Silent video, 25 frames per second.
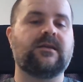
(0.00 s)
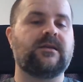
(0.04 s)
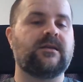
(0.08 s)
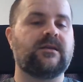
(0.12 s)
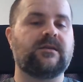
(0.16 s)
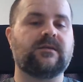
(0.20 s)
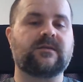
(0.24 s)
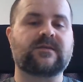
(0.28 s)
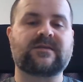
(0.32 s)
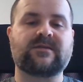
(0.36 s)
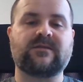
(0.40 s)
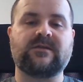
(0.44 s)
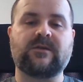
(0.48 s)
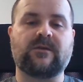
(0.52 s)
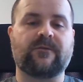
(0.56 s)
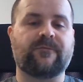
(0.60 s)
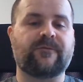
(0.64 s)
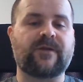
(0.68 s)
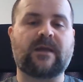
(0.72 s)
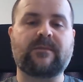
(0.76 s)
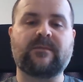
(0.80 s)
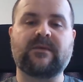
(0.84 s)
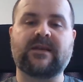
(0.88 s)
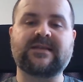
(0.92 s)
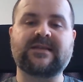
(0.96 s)
your
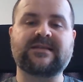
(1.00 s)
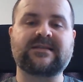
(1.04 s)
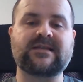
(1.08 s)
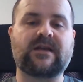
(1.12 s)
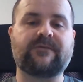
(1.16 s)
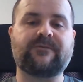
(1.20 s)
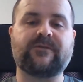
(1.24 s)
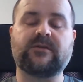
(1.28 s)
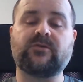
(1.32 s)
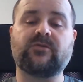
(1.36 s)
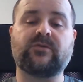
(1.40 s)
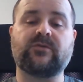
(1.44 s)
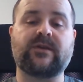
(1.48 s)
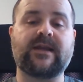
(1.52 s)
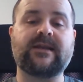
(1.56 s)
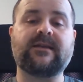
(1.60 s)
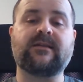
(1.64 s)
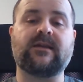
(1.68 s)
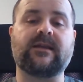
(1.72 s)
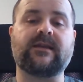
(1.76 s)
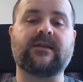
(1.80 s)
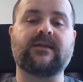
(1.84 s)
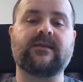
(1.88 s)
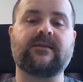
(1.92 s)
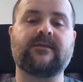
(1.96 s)
family suffered
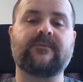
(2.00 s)
greatly.